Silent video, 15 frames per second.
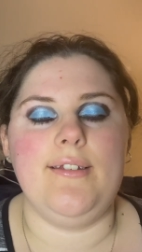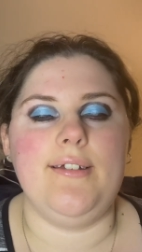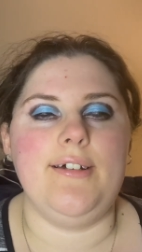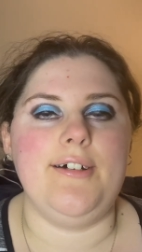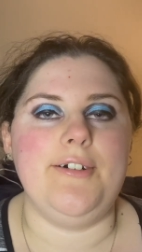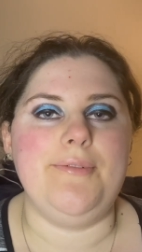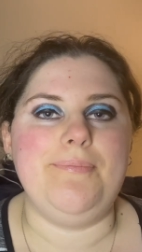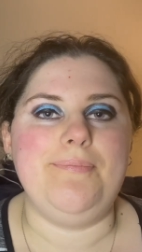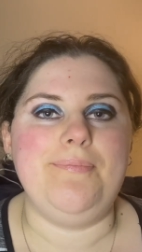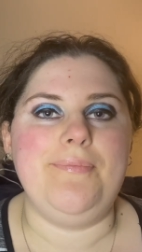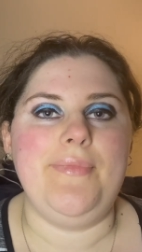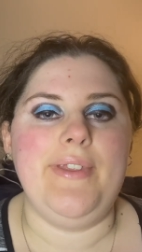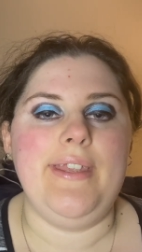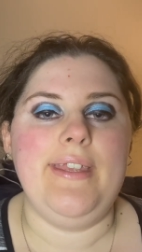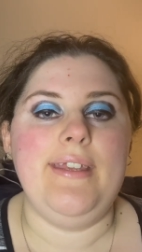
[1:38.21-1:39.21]
Um,
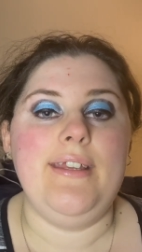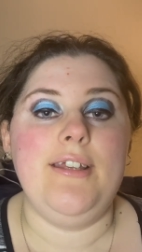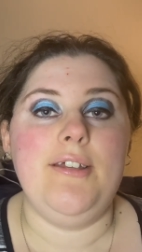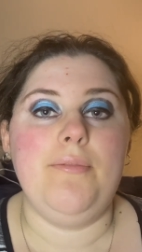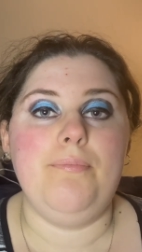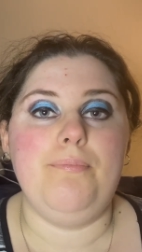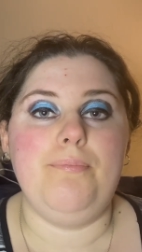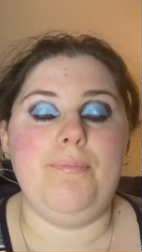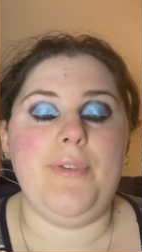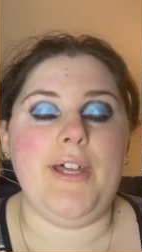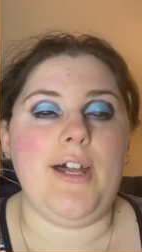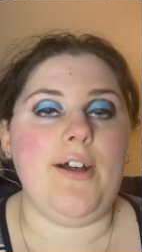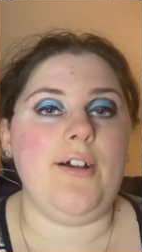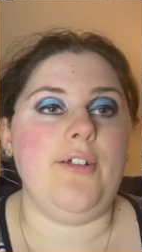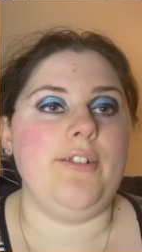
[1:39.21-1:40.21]

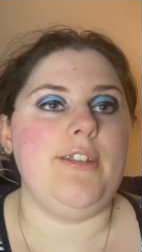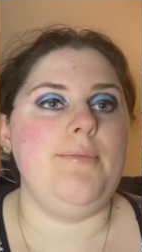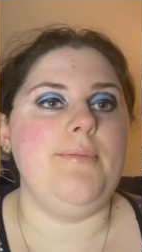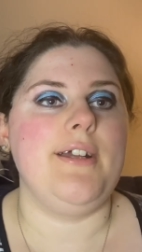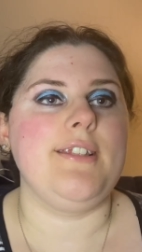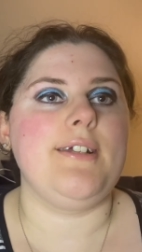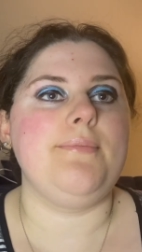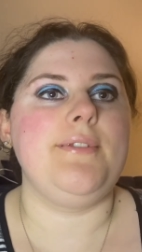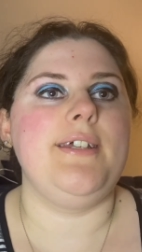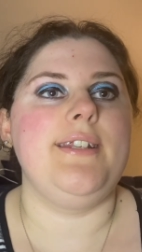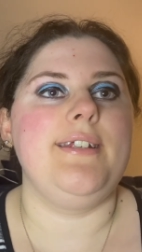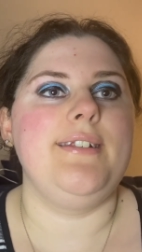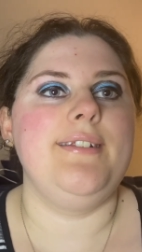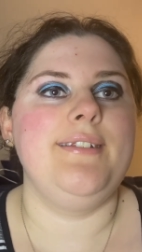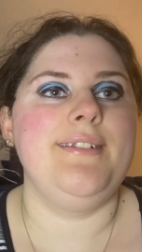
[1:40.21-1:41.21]
but I'll keep you guys
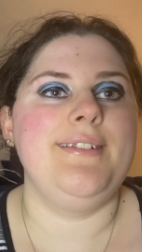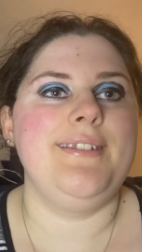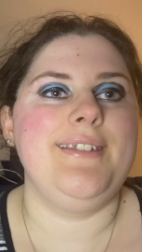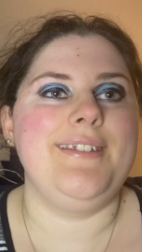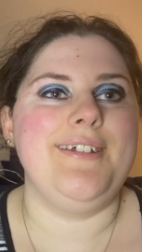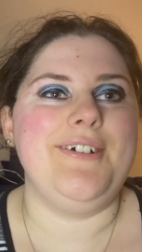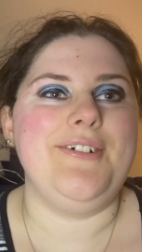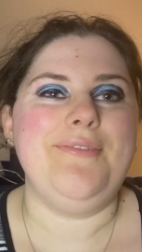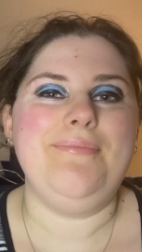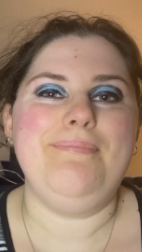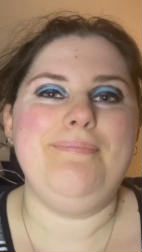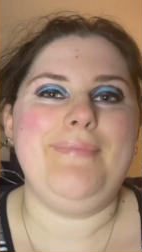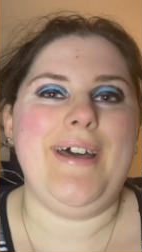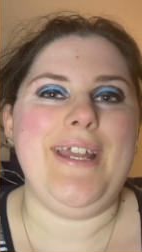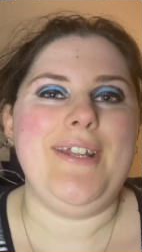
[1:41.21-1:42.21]
updated. So
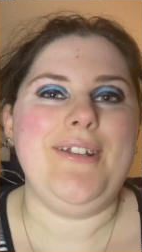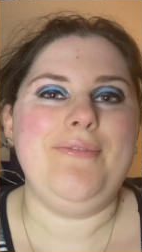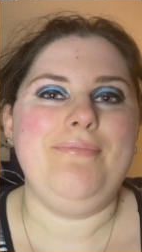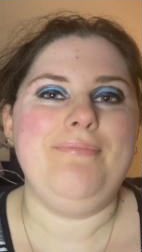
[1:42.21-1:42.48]
bye.